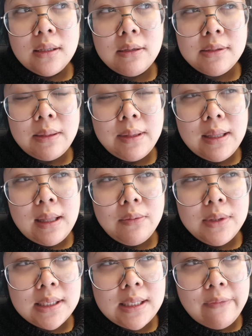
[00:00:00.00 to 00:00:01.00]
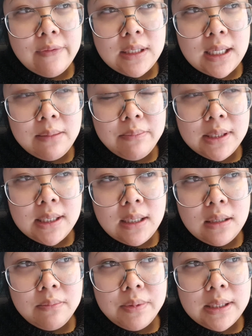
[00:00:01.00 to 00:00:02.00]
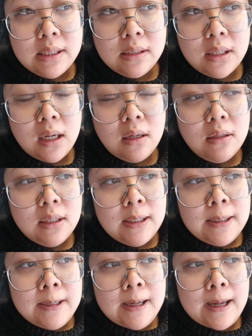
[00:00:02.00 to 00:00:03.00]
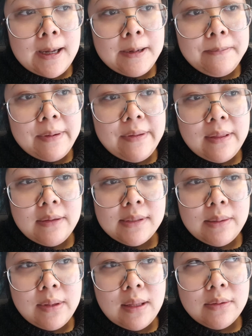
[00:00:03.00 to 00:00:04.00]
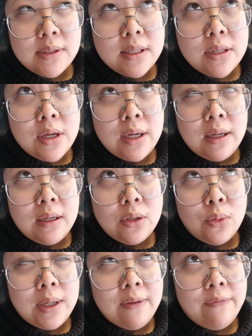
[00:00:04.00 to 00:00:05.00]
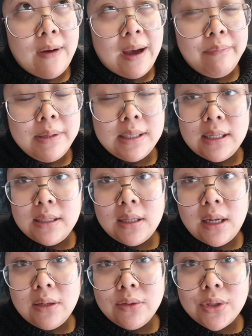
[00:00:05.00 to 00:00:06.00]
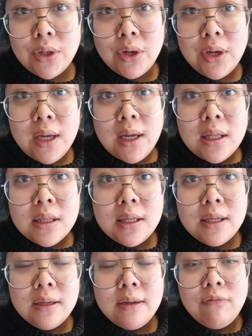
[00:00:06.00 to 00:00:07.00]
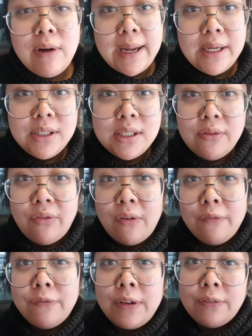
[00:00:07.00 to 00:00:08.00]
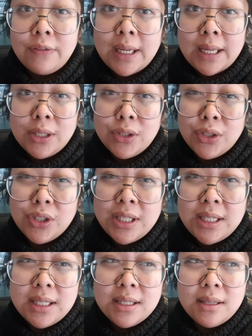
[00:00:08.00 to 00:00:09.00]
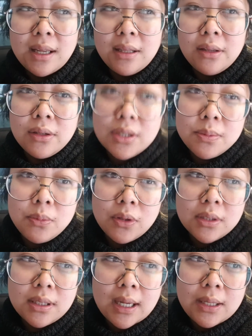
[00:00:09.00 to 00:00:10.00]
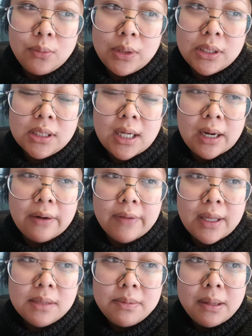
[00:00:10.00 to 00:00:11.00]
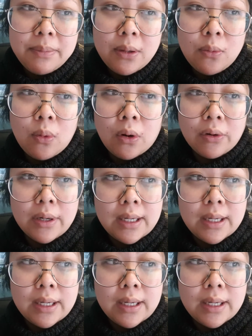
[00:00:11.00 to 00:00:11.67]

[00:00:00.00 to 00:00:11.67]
was something that was 17% percentile, and then there was something that was 25 percentile. So the range is from 15. So she is slightly on the small side, which kind of gets me a bit worried